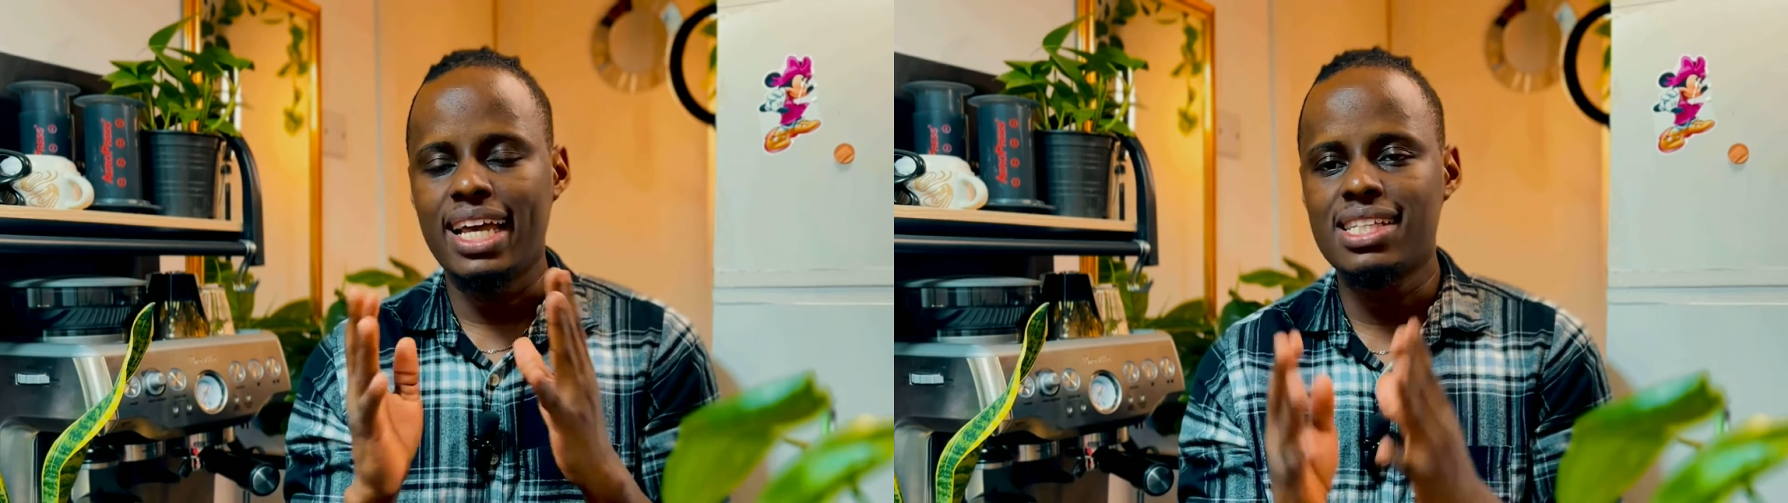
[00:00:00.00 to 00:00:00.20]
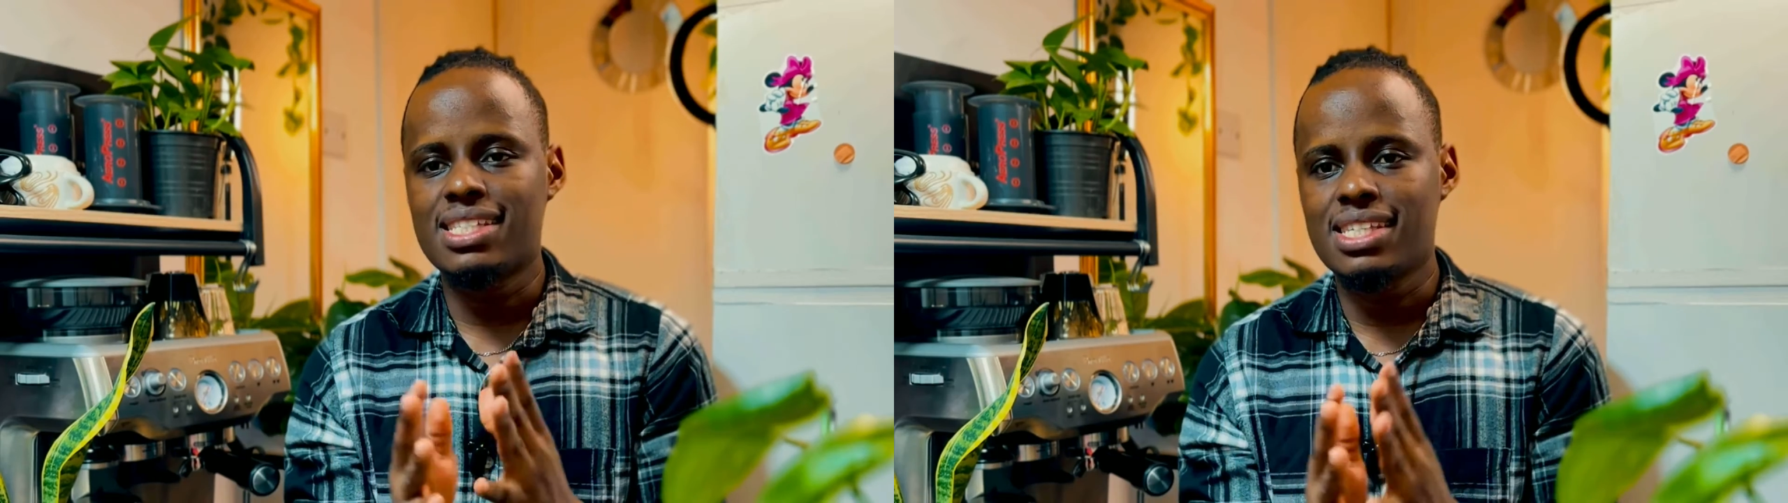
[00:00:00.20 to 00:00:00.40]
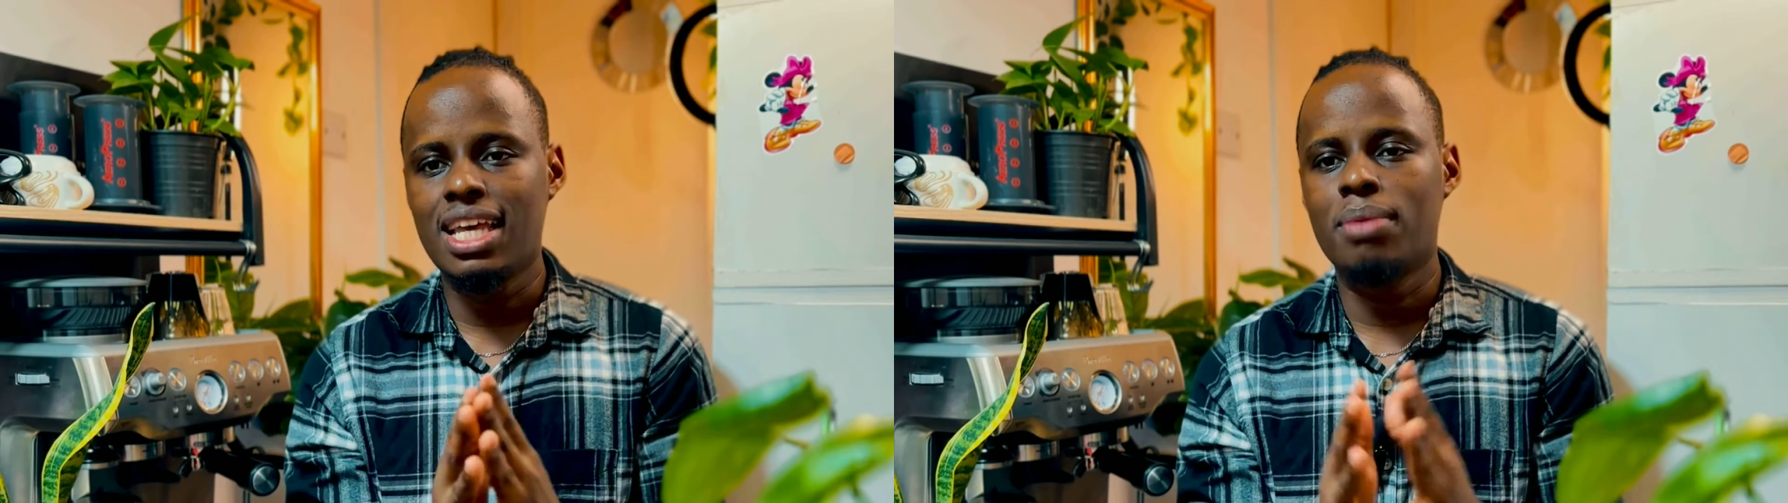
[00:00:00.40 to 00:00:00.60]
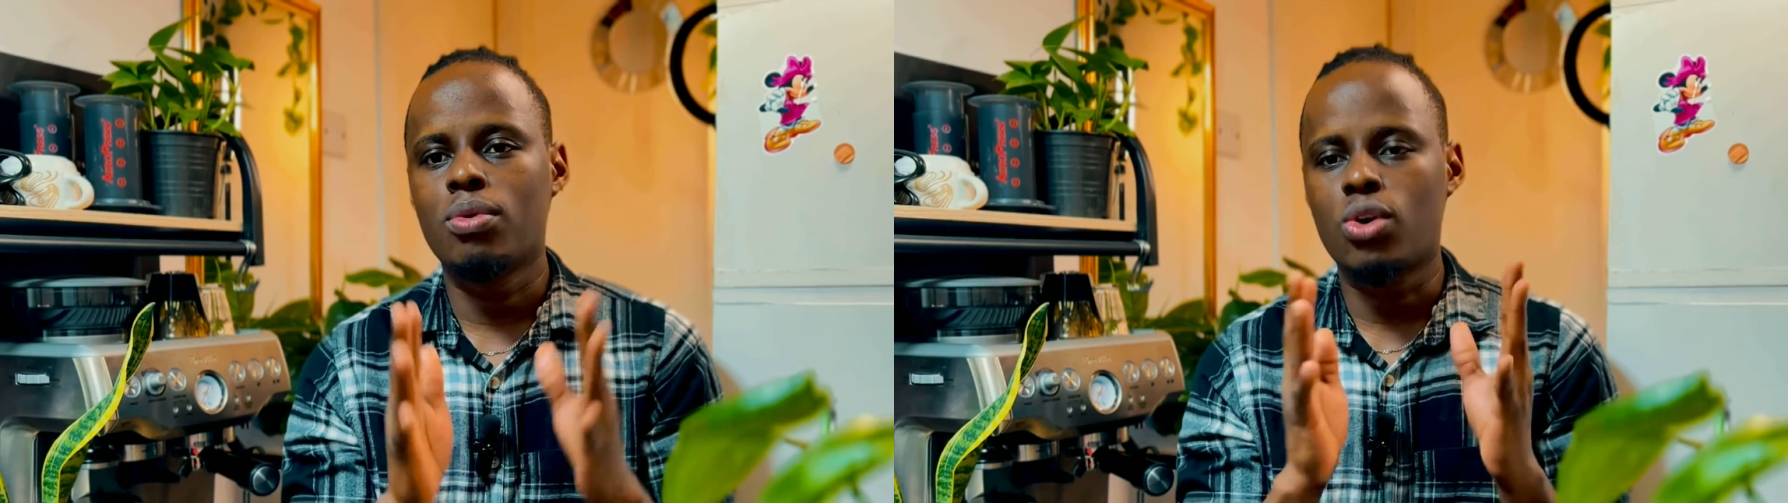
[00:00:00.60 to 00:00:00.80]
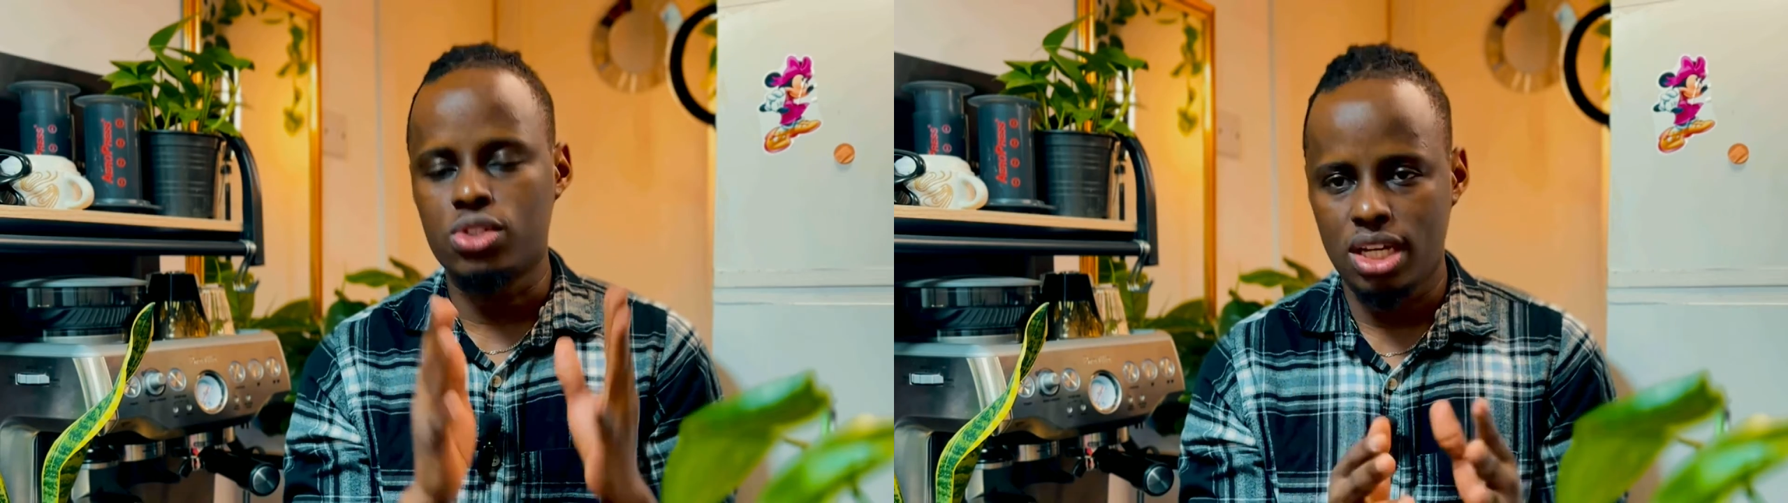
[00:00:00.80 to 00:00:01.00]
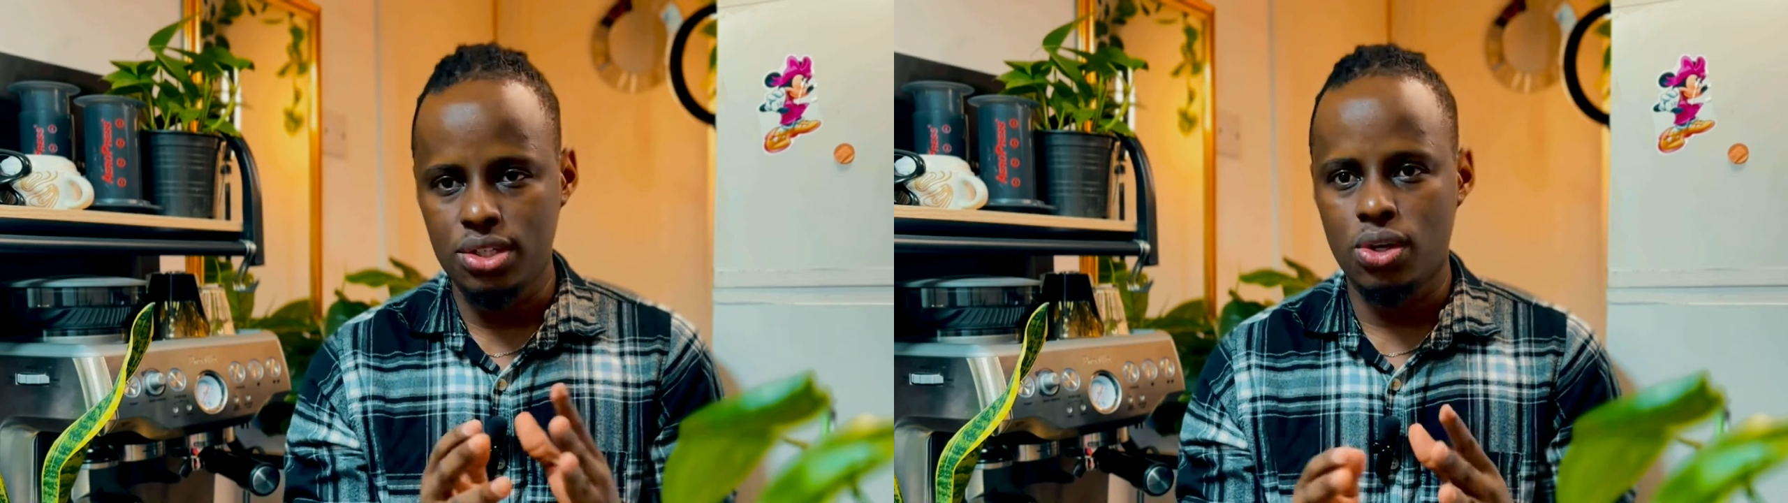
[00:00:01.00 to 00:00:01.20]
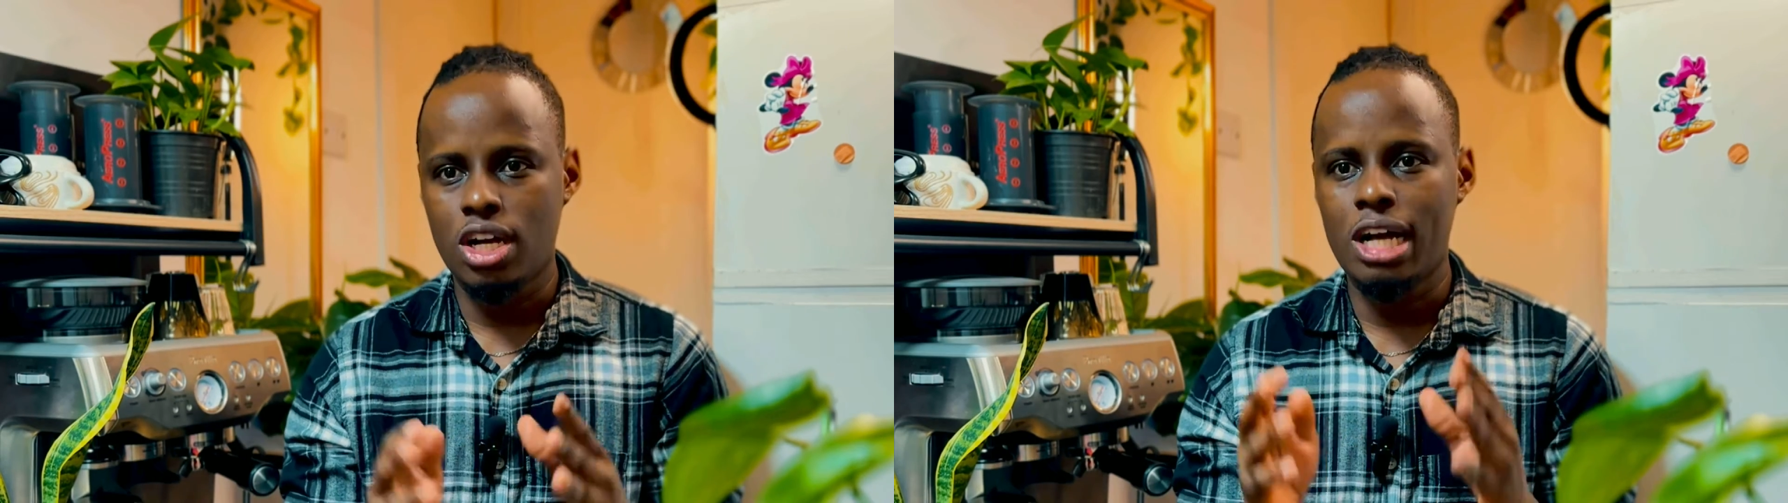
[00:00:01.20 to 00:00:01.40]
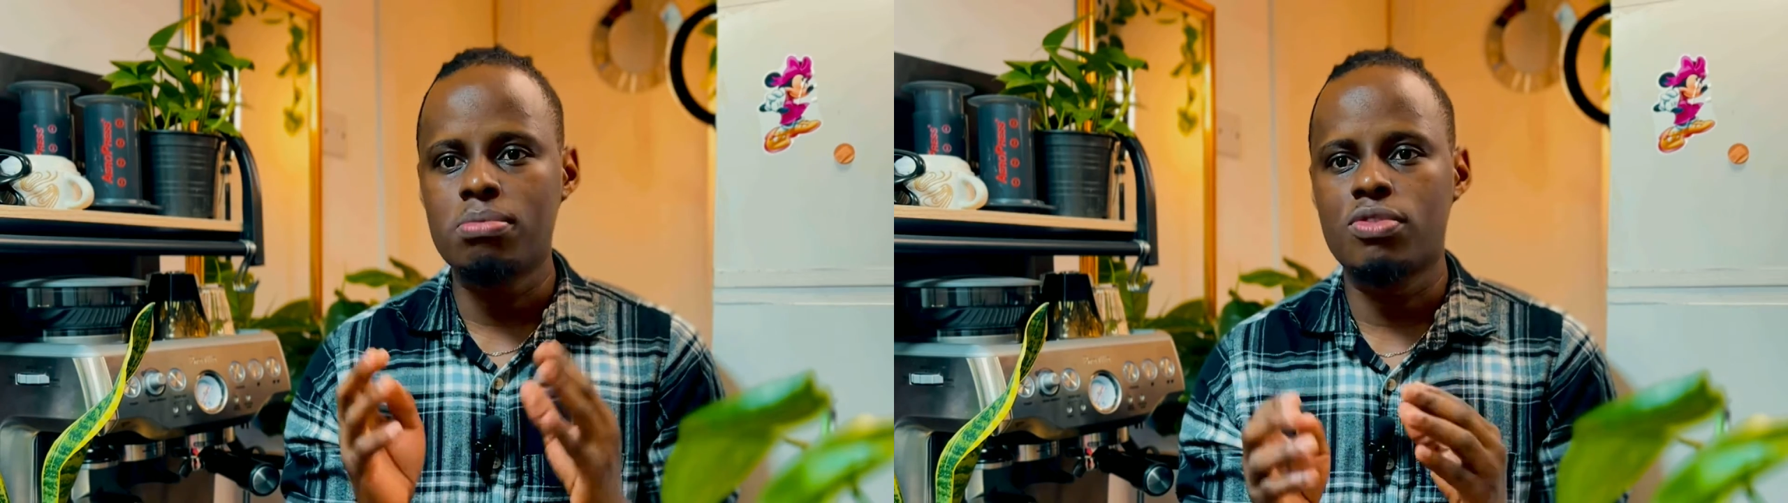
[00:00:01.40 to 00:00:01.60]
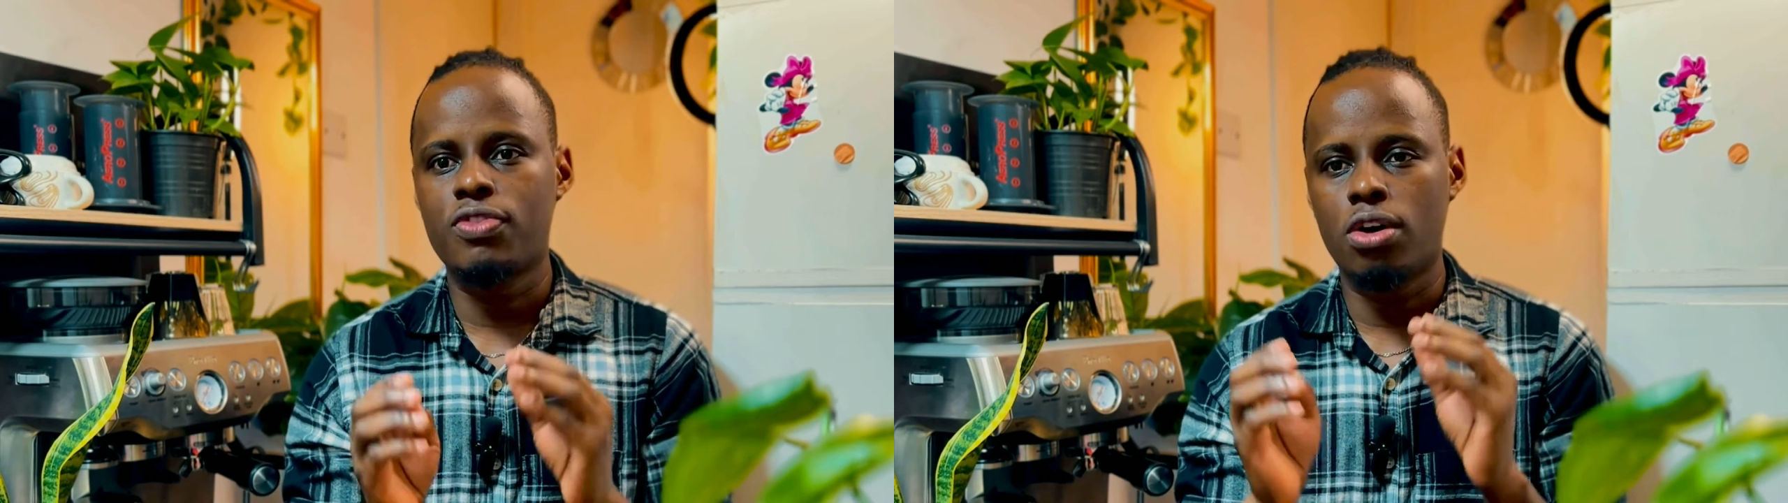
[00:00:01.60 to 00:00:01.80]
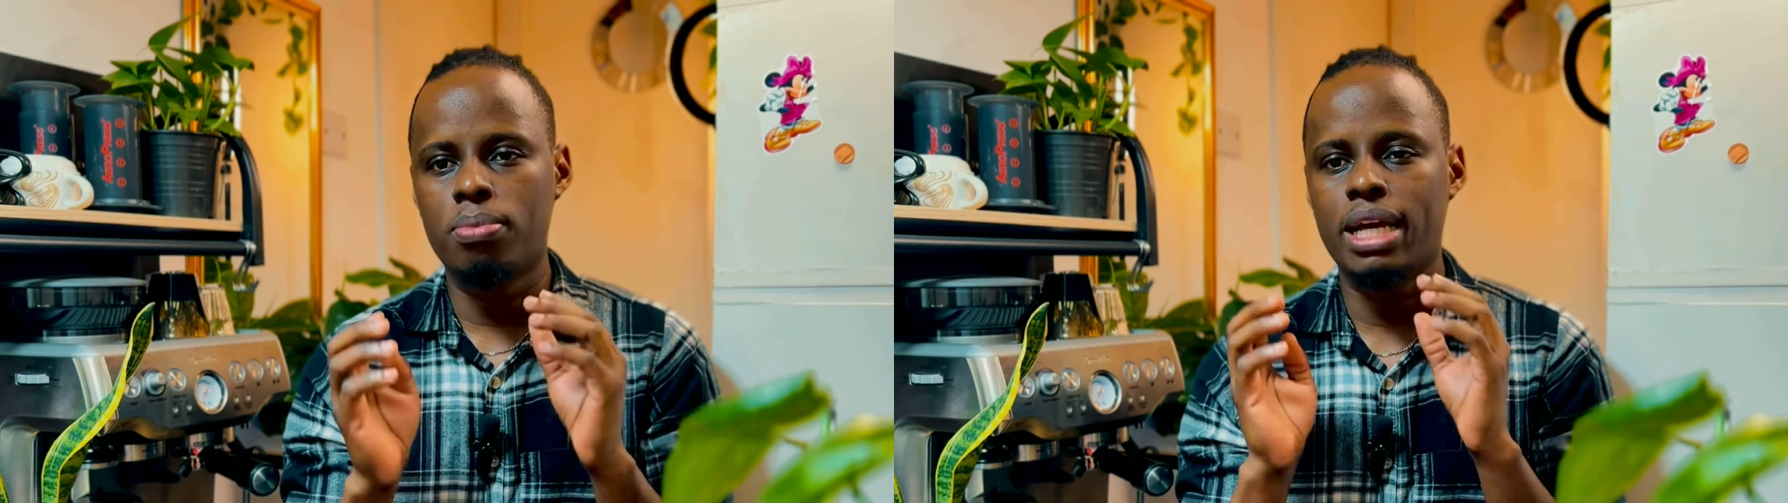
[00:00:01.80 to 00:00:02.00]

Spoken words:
its name cortado comes from